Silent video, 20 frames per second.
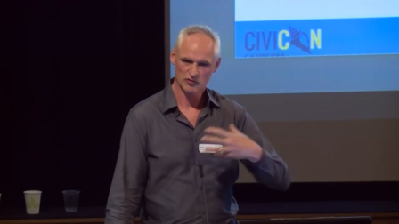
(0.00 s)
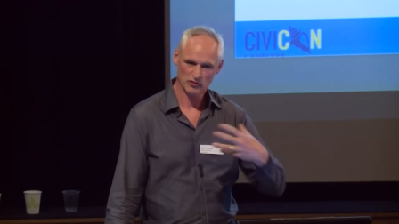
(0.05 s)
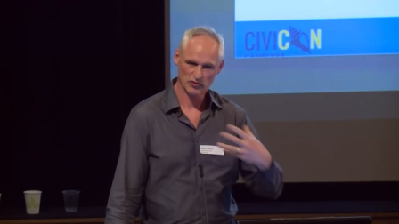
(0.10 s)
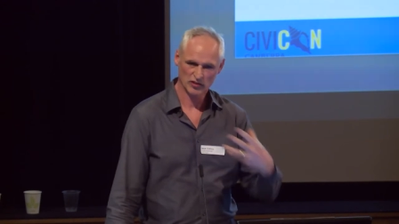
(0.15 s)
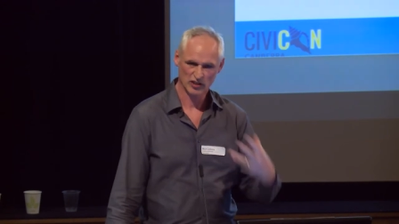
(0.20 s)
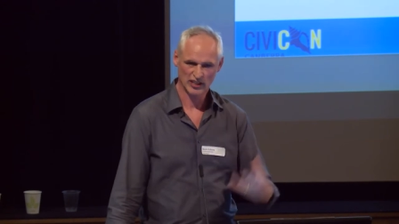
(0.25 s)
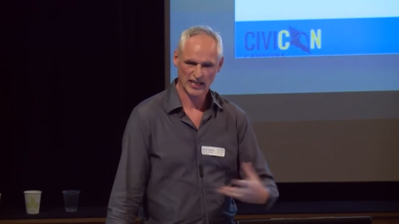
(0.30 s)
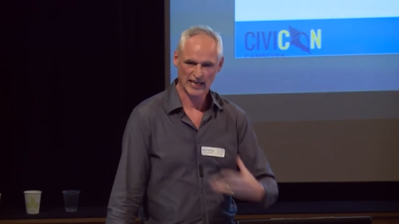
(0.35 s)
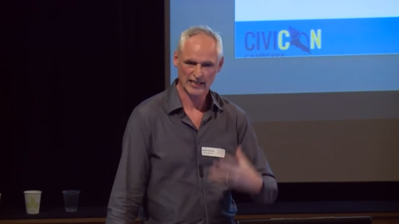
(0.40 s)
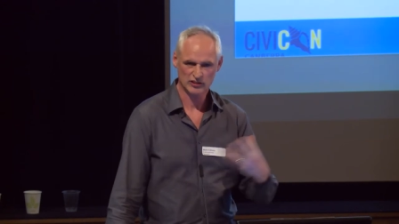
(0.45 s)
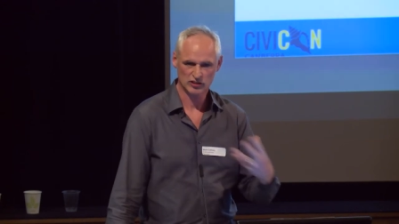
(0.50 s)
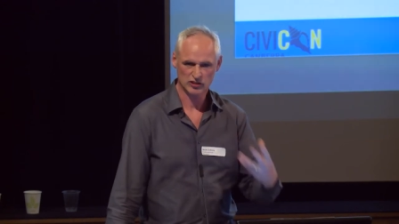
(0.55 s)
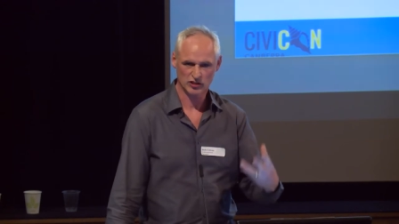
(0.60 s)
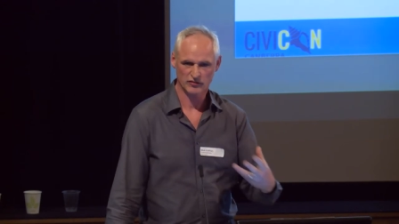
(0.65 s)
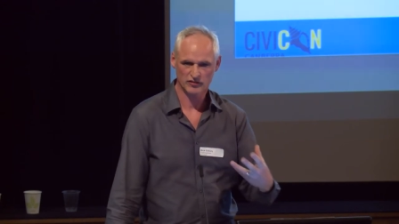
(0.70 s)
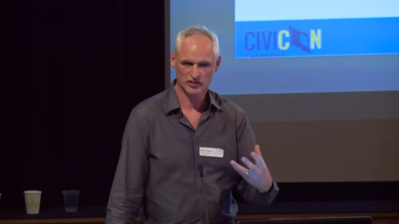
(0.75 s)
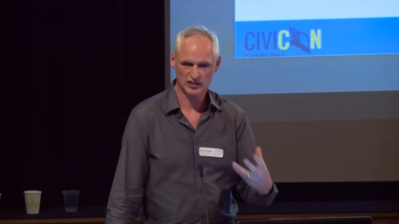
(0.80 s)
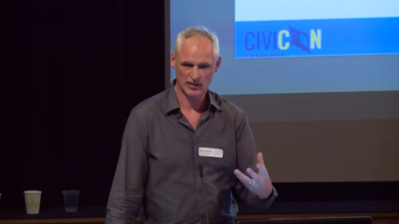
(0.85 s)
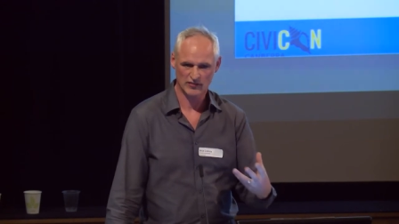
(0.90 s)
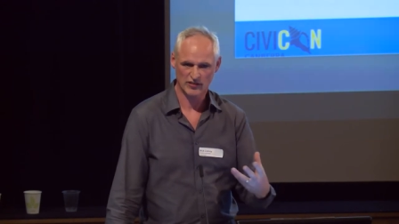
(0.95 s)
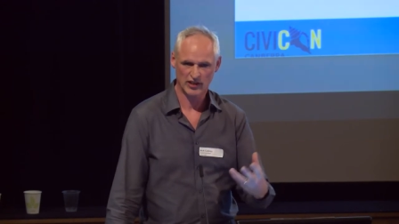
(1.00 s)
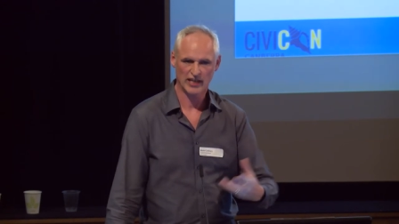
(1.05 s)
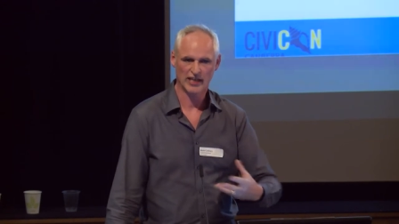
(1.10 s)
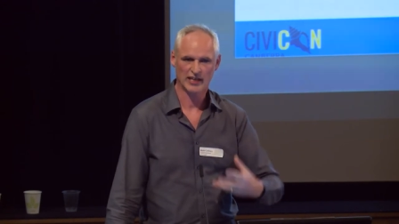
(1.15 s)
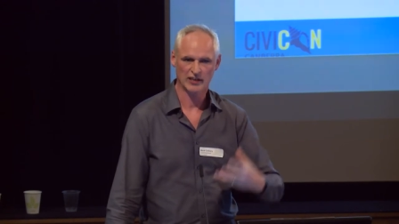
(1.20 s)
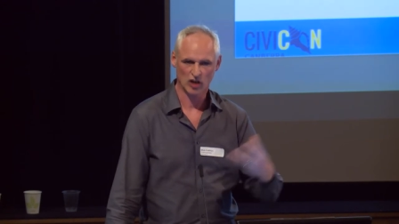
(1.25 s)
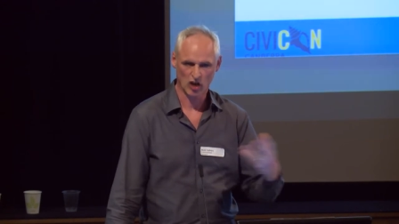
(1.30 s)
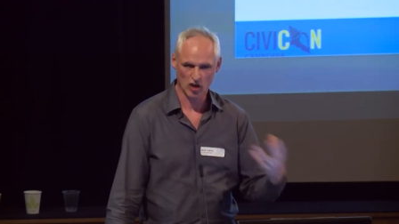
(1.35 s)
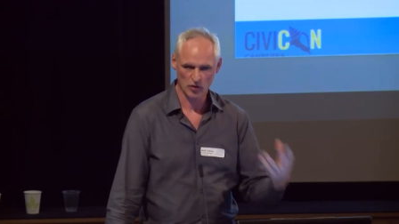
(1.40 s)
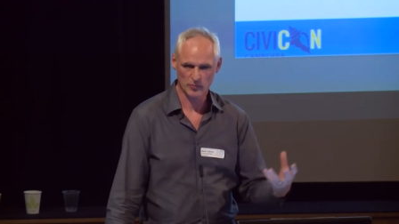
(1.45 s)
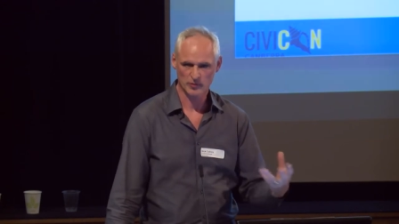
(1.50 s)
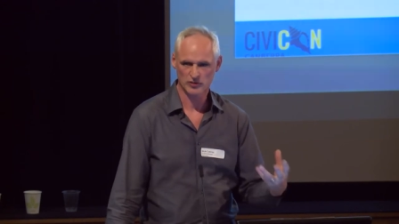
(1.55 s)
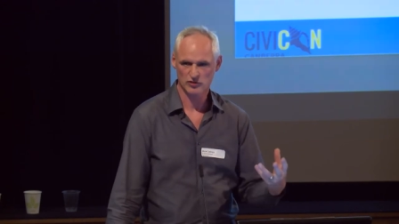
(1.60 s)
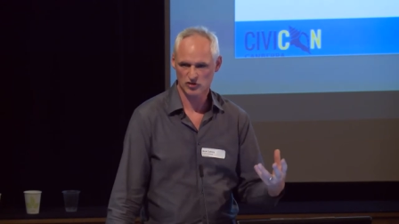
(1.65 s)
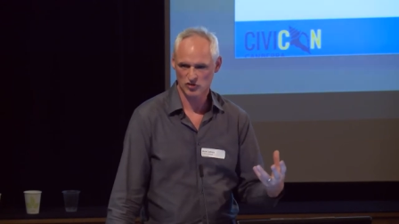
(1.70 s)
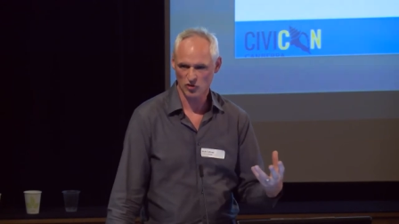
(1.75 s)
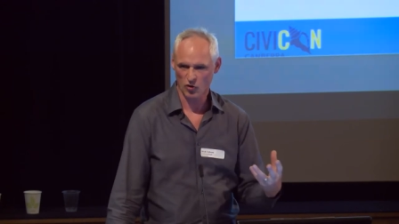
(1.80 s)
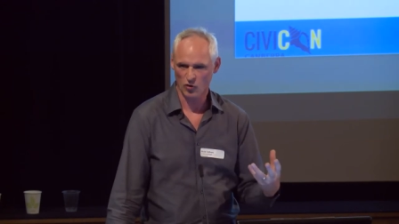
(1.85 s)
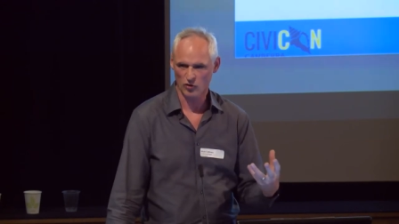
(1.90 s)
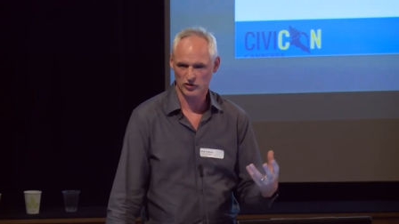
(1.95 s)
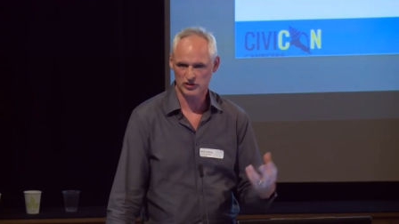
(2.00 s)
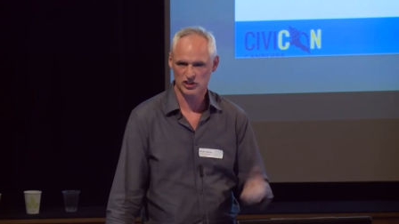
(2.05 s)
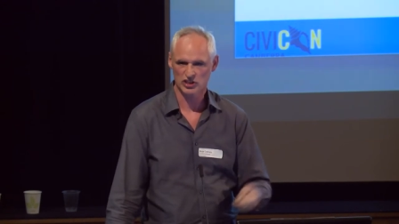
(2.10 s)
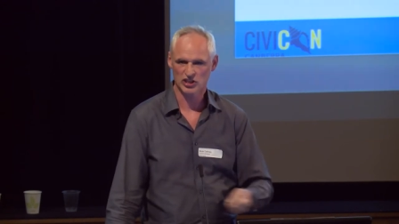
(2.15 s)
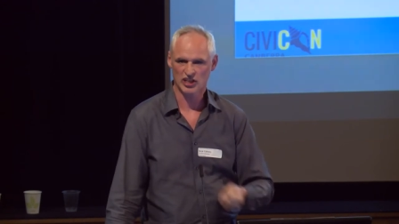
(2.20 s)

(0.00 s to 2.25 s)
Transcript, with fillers: the nature of Civi and open source,